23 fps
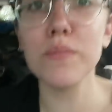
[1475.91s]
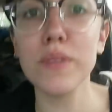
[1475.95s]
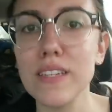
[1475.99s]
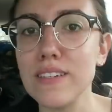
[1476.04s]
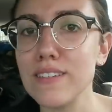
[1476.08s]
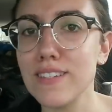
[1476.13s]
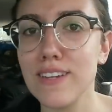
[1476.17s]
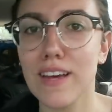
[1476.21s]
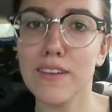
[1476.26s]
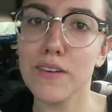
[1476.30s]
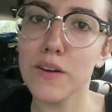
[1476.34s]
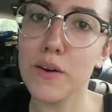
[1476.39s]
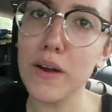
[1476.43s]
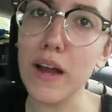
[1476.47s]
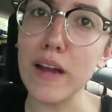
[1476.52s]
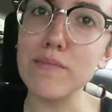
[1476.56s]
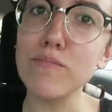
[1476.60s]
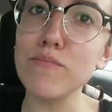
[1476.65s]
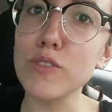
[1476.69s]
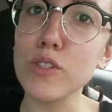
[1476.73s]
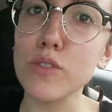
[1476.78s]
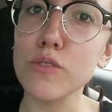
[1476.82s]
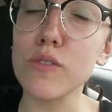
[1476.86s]
in plain sight,
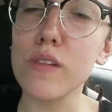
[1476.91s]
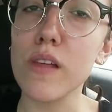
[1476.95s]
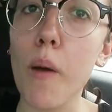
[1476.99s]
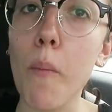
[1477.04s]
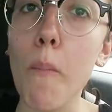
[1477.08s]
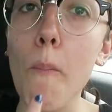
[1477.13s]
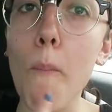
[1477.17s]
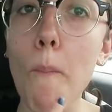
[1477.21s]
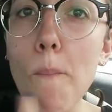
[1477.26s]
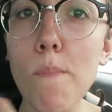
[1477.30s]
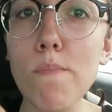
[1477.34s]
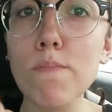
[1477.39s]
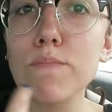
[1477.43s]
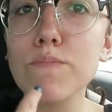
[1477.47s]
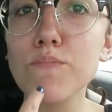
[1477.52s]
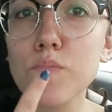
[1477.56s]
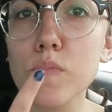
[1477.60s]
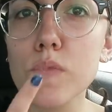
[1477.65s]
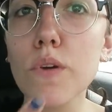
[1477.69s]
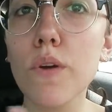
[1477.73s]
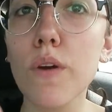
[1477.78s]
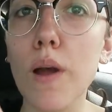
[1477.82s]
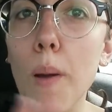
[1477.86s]
okay? Don't do that,
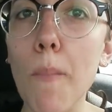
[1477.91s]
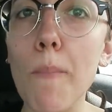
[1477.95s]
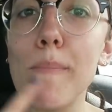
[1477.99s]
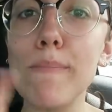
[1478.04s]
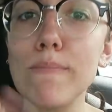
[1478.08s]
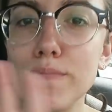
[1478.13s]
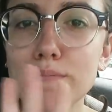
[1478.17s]
okay.